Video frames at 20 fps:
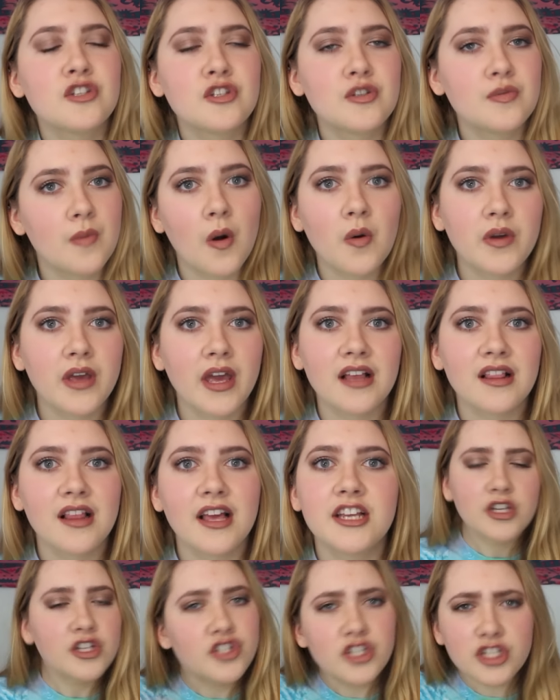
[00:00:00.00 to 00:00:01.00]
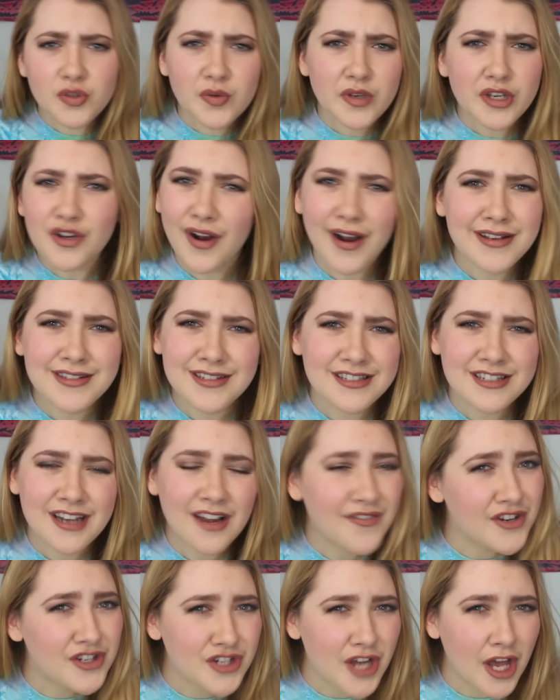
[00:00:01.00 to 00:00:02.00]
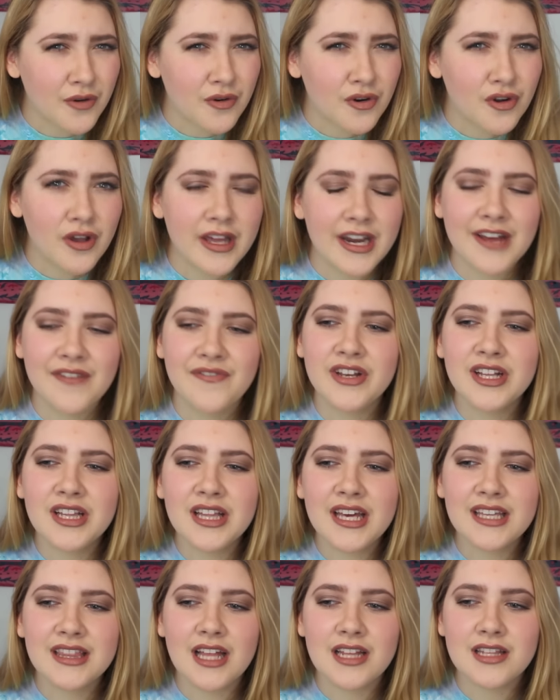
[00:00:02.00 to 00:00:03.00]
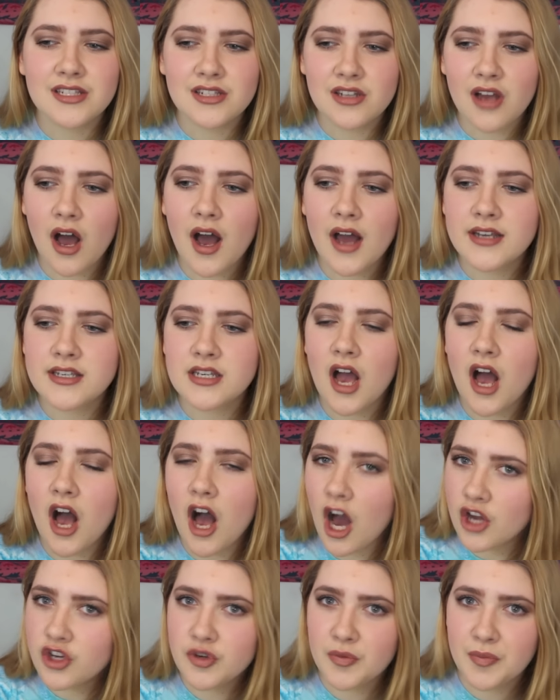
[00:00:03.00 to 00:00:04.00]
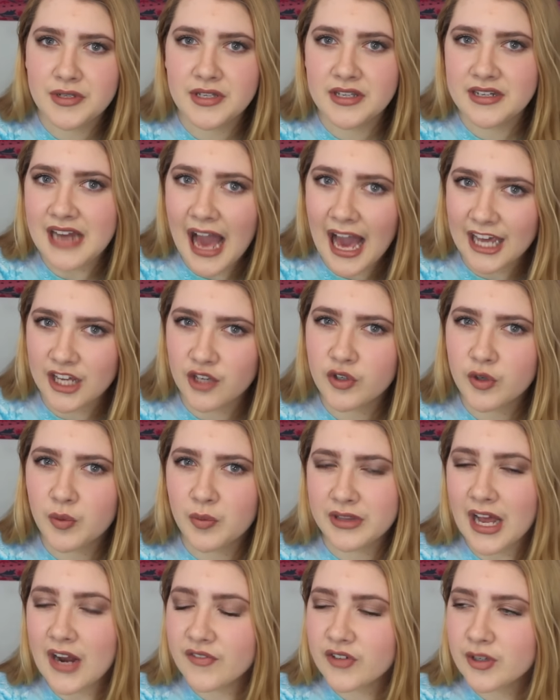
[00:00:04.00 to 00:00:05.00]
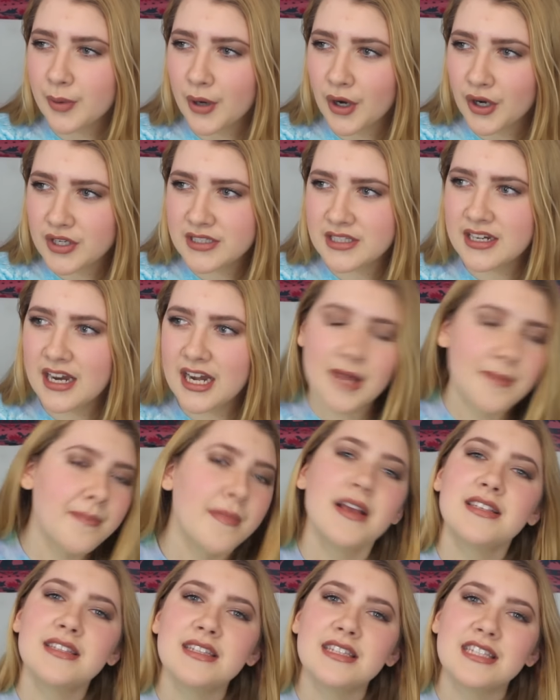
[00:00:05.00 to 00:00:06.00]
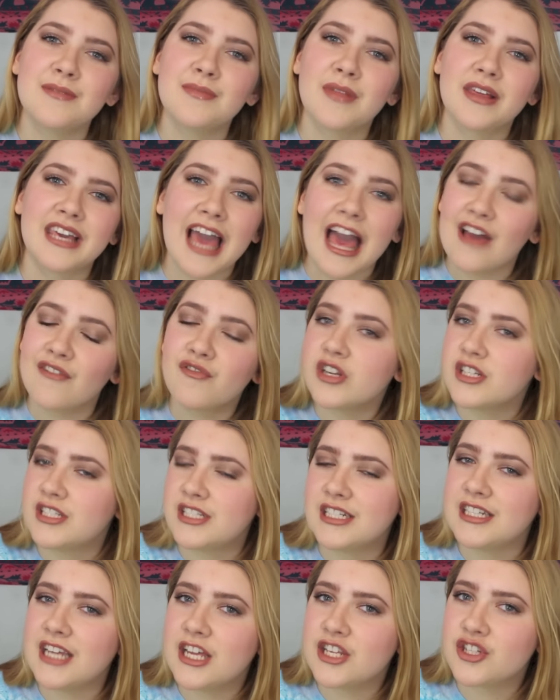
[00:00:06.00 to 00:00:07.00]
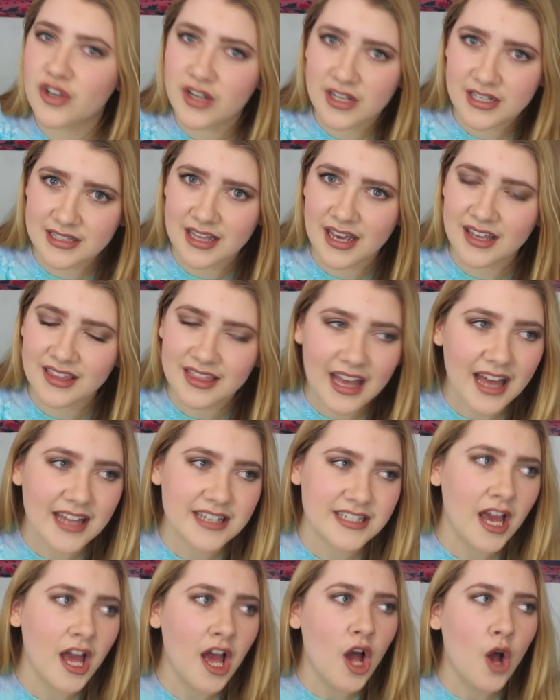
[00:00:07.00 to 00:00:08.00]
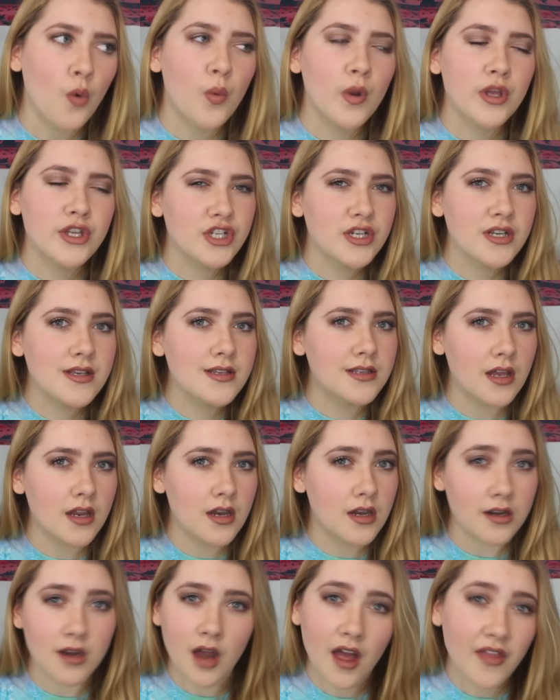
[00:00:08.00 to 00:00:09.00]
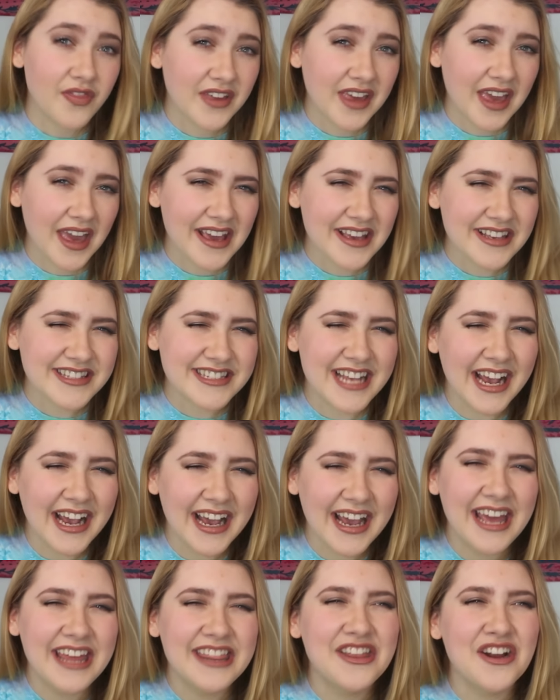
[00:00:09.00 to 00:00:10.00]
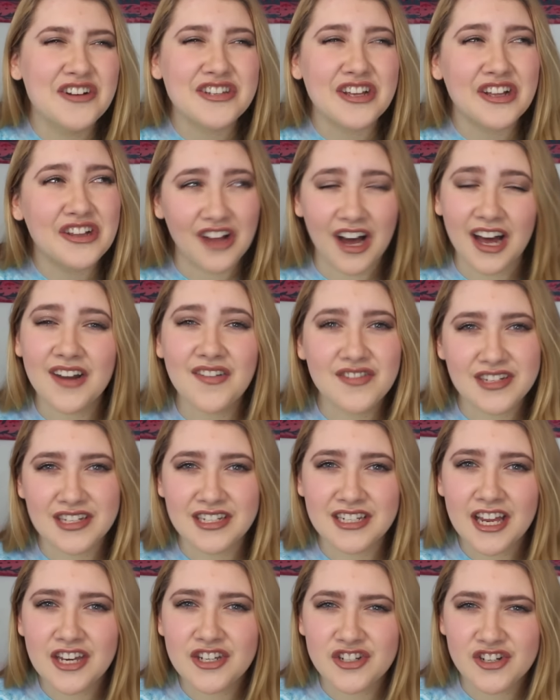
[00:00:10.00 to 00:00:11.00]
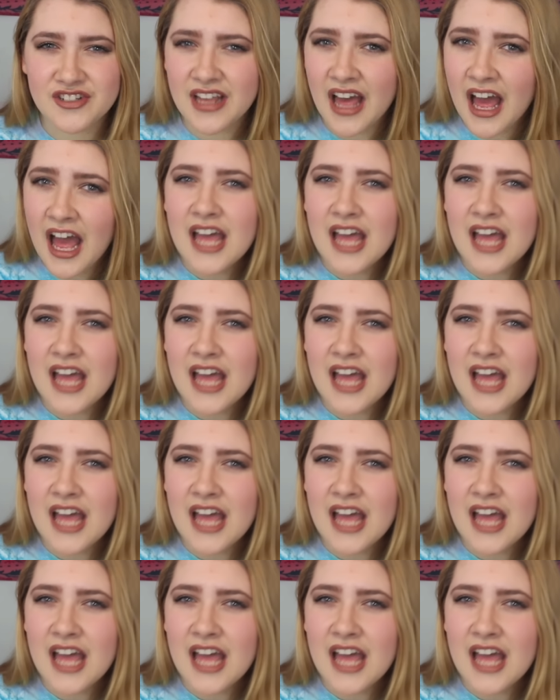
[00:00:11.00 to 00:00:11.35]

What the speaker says: smoking, like just doing crazy stuff in general, and I feel like that's not 100% accurate with every person, and it makes it seem like every teenager is like that, which is not the case. There's a lot of teenagers